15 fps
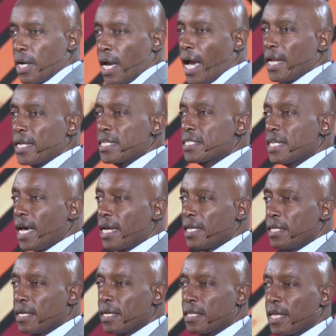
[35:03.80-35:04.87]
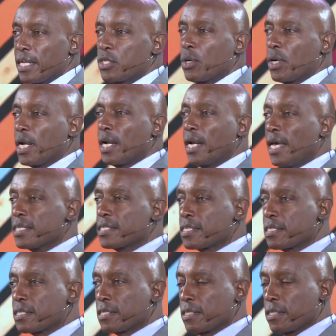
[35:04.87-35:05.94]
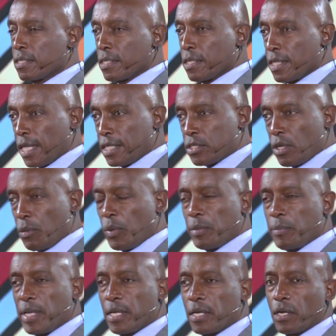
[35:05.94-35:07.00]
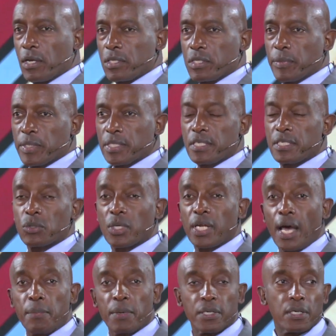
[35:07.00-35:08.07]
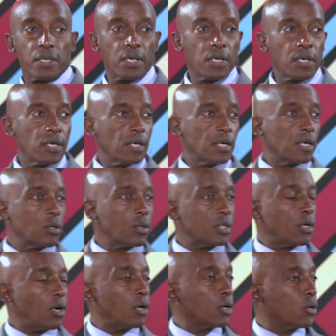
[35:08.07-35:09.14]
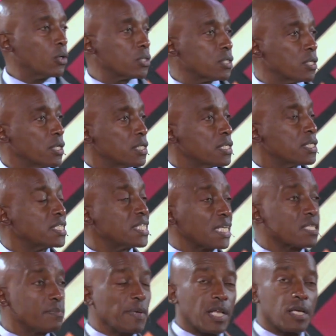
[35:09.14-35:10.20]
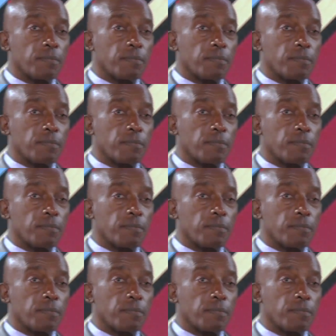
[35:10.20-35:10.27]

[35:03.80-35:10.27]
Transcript: and decide that you're less than someone made in God's image. This is what happened. Look at the Holocaust. Six million